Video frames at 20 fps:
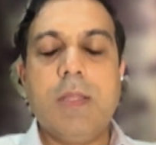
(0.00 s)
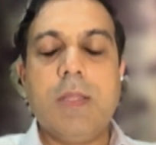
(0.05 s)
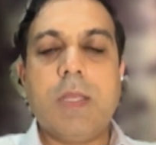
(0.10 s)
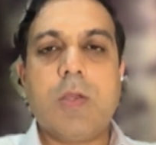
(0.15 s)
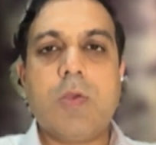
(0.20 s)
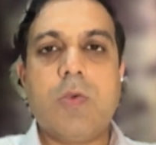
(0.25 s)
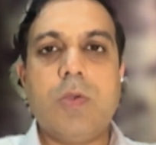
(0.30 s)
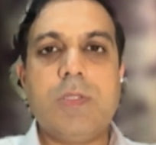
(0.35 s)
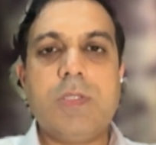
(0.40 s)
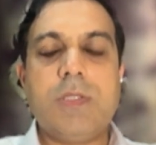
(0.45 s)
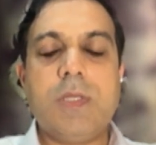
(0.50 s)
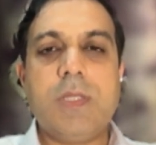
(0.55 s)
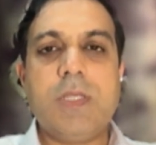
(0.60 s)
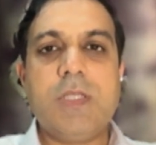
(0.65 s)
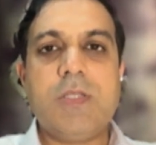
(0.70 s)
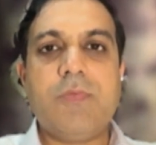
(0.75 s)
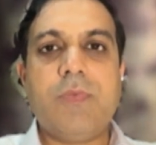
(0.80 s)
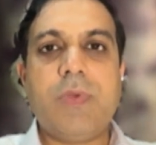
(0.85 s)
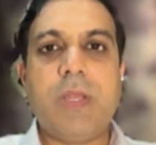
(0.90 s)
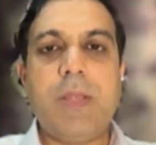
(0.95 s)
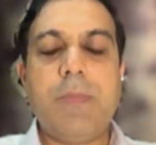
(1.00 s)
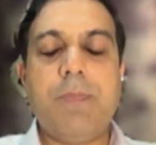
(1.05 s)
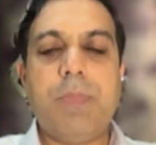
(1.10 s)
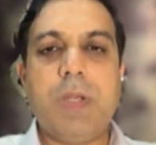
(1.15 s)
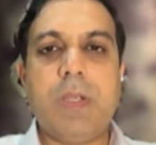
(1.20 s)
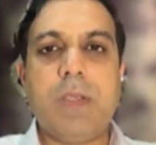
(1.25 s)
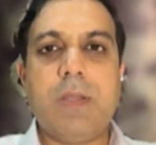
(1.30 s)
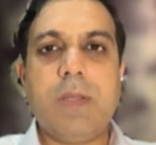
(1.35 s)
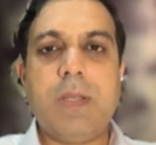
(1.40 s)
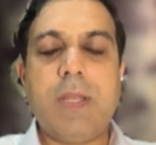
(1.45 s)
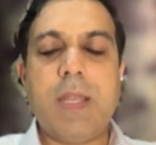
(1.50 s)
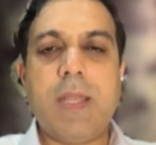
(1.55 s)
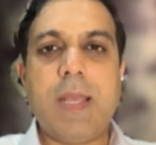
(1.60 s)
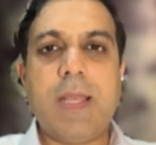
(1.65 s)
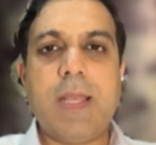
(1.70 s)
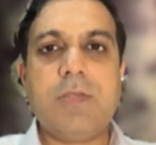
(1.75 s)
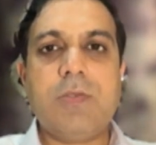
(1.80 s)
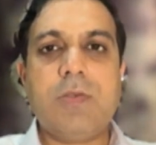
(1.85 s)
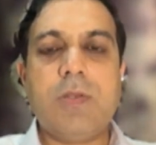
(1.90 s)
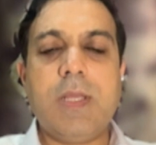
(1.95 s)
The question is very pertinent.
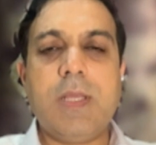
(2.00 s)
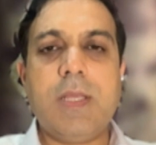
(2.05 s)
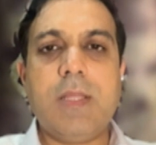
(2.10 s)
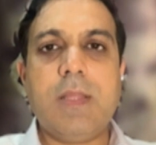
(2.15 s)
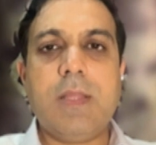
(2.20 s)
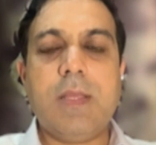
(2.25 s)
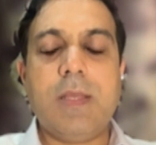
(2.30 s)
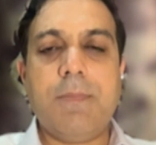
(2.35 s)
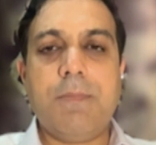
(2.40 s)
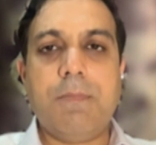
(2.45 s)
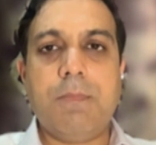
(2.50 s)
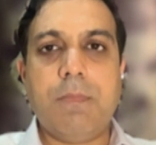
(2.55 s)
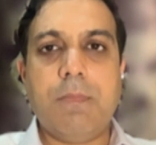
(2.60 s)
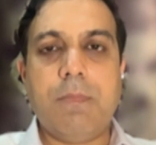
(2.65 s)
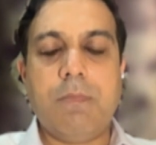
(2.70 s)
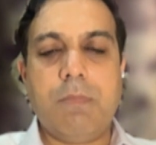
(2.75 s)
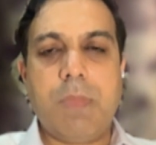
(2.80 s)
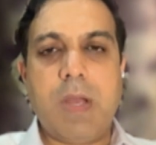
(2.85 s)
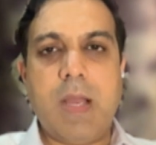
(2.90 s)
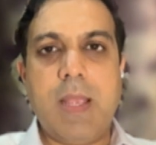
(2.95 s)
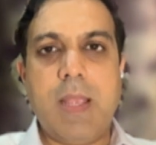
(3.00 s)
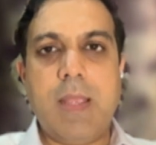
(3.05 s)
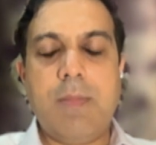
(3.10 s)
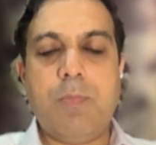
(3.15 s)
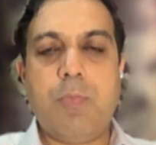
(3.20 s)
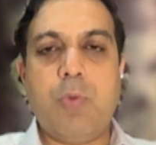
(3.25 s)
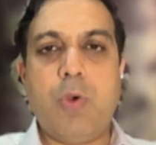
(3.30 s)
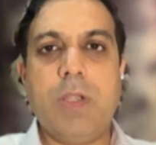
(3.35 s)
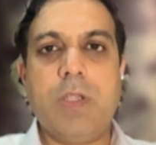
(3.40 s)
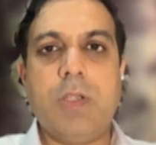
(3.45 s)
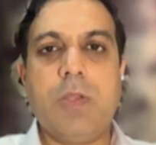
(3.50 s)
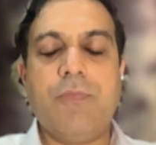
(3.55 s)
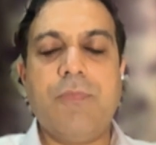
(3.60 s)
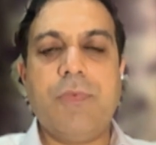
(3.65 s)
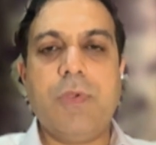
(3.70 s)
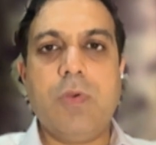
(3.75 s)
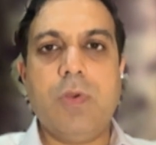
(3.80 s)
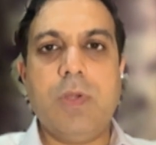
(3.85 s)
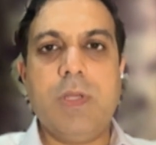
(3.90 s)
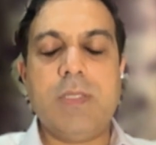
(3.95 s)
Actually, my point of
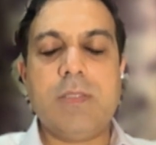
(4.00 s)
view is...